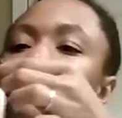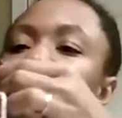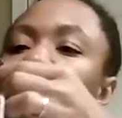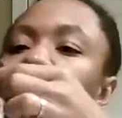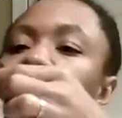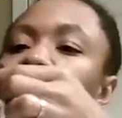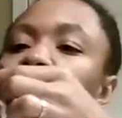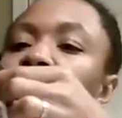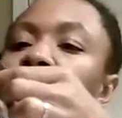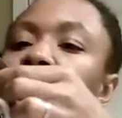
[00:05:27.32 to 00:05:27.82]
again,
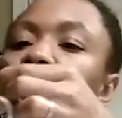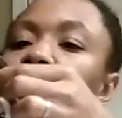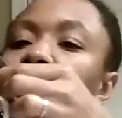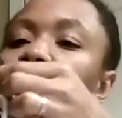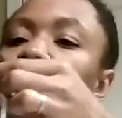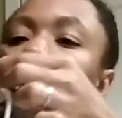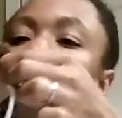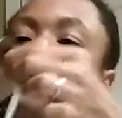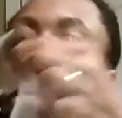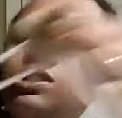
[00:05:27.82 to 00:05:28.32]
I'm going to
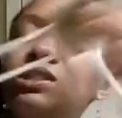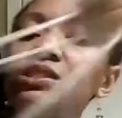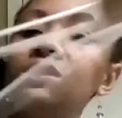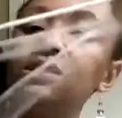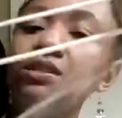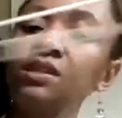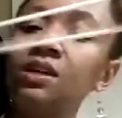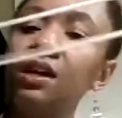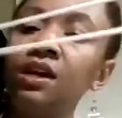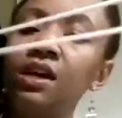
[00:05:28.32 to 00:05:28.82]
go just
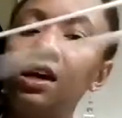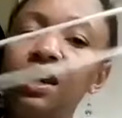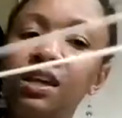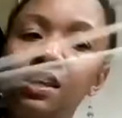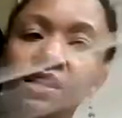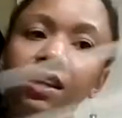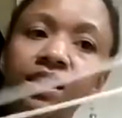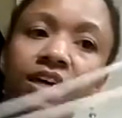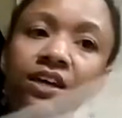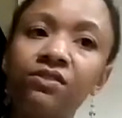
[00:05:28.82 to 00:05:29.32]

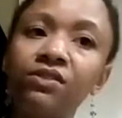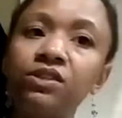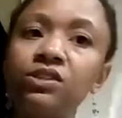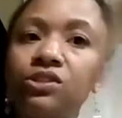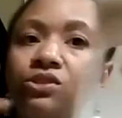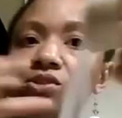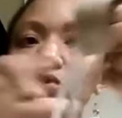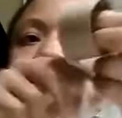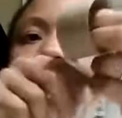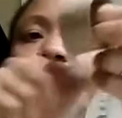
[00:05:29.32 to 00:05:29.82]
in and out of the
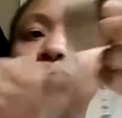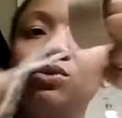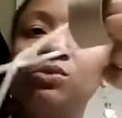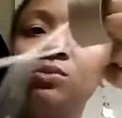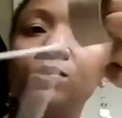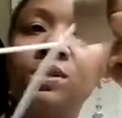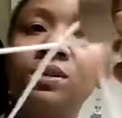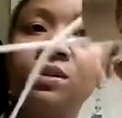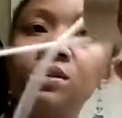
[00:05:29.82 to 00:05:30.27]
tube.